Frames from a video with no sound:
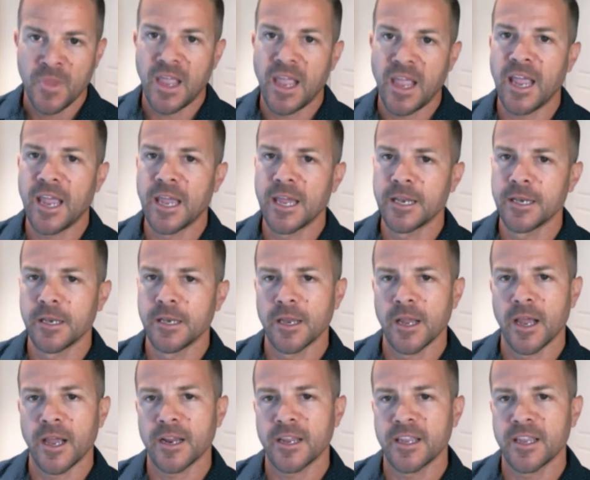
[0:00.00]
And
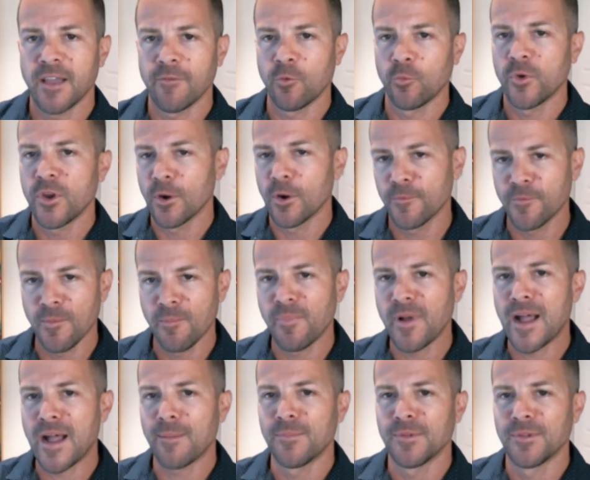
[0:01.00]
Kevin, we heard from
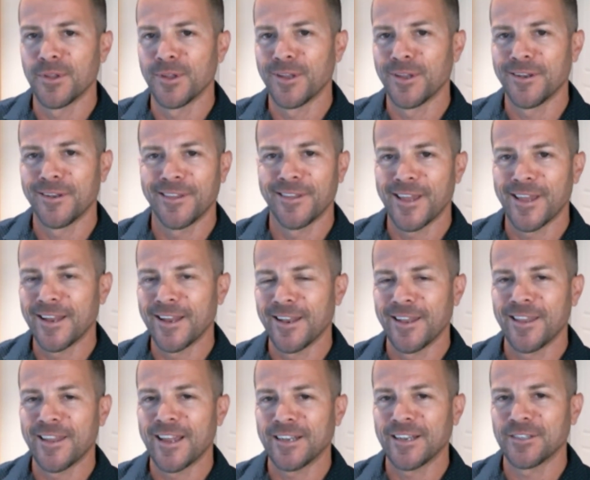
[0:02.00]
Bob
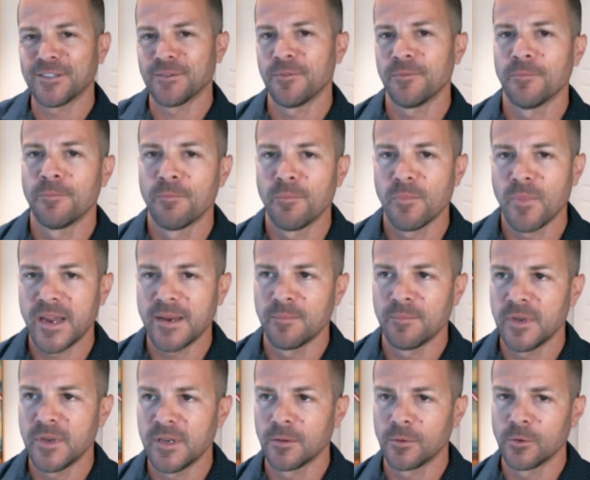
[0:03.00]
that might
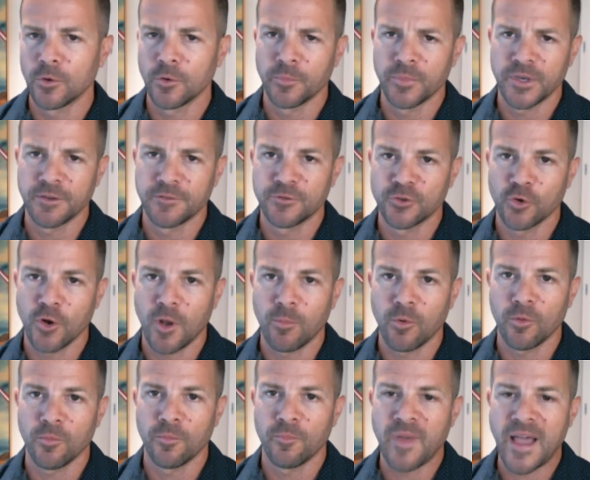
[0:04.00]
meet a little bit of
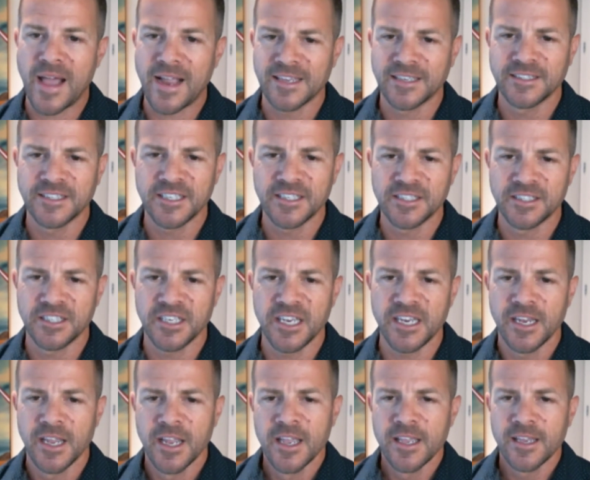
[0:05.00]
trouble back in
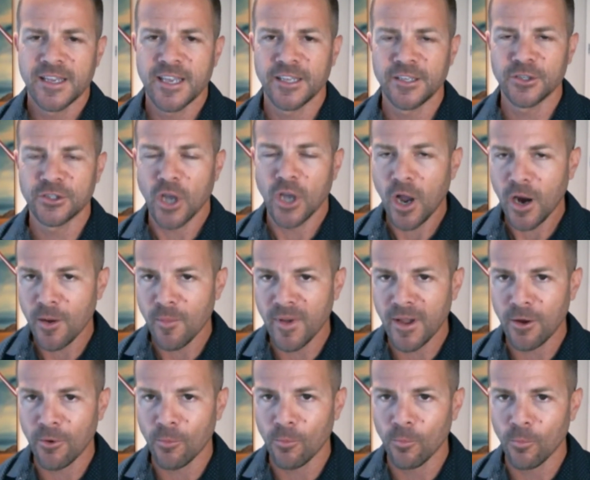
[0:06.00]
DC. Can you talk
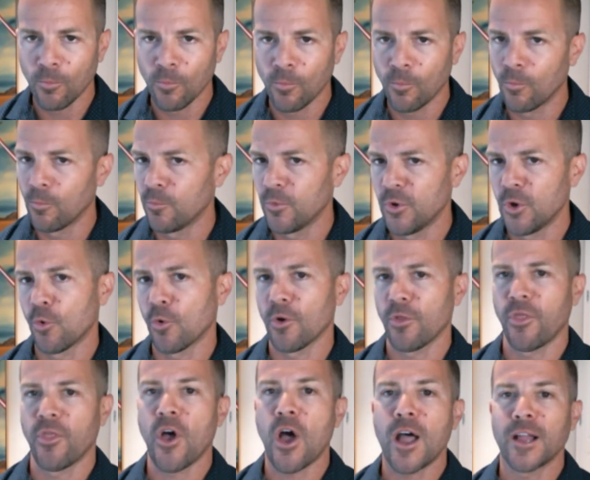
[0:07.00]
about your
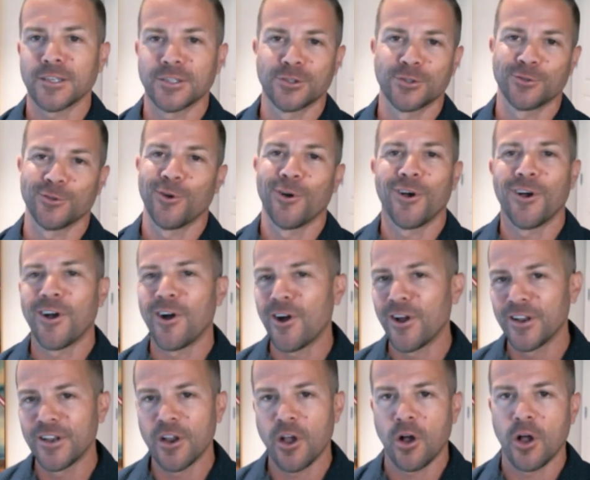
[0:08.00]
thoughts
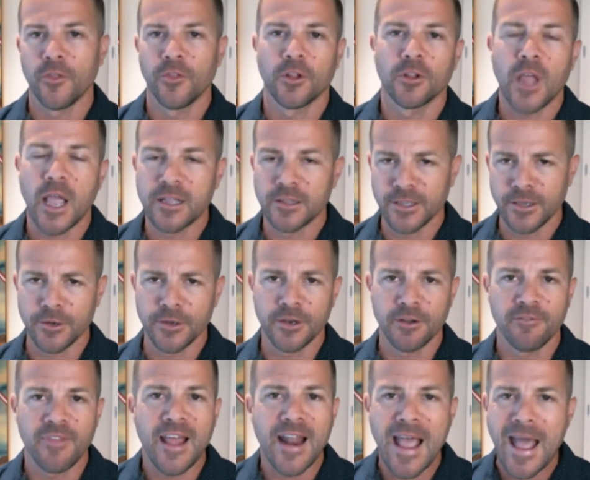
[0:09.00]
on the likelihood
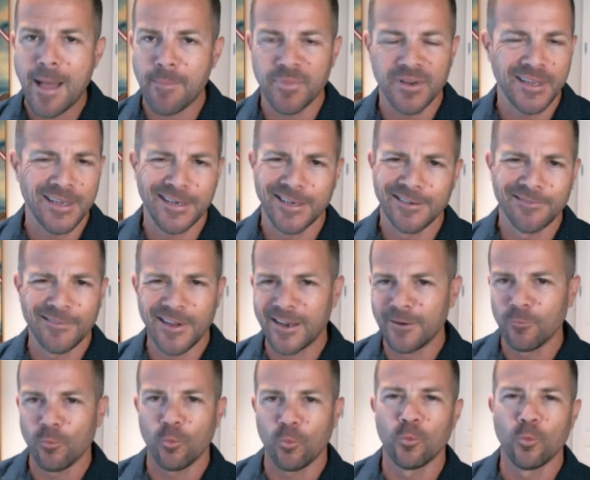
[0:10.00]
of that happening
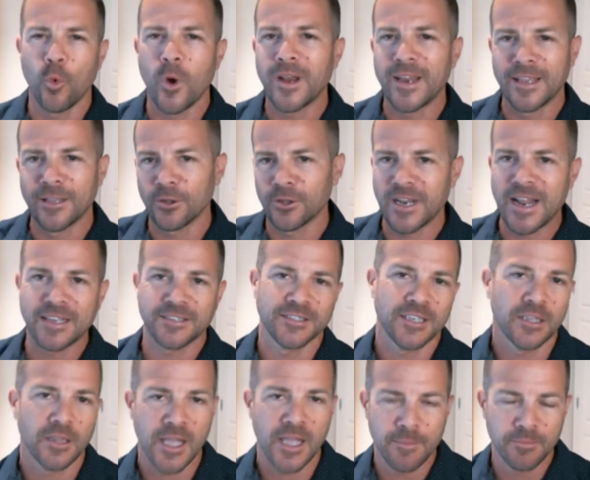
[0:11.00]
and what hill it has to
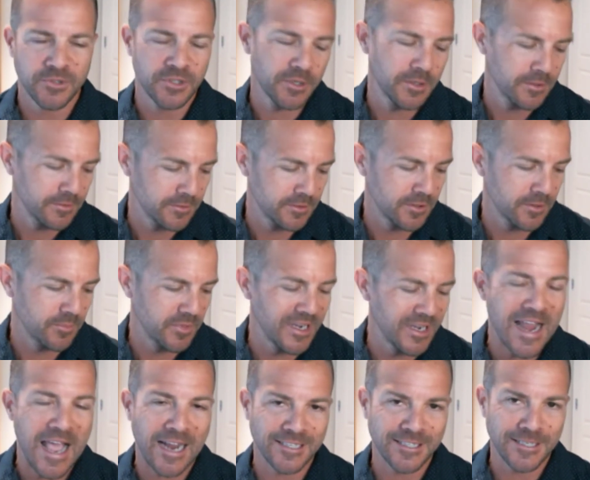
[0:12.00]
climb to be
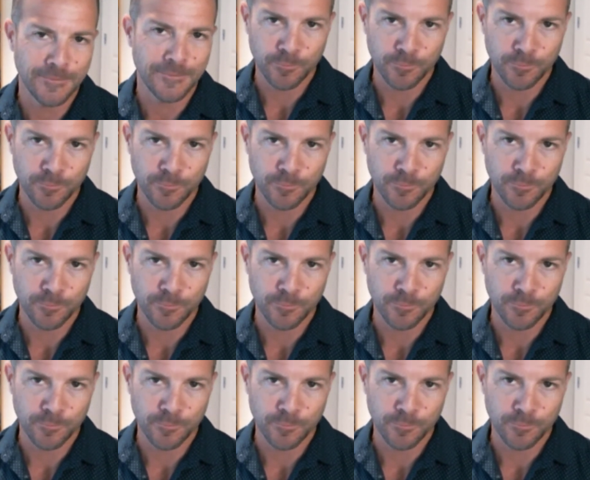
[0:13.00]
enacted?